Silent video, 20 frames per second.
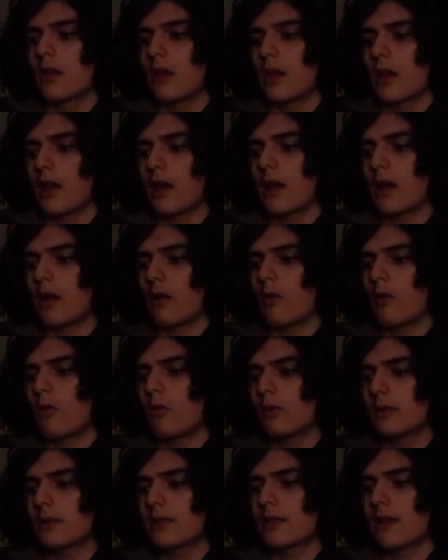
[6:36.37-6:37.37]

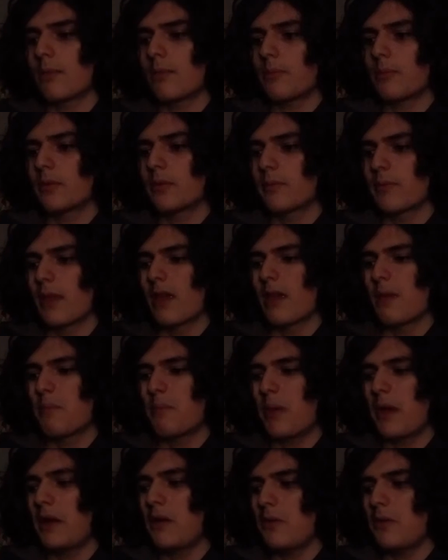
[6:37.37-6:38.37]
holds up
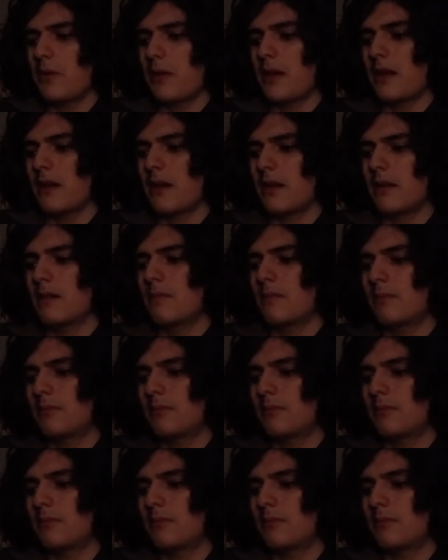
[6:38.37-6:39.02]
better than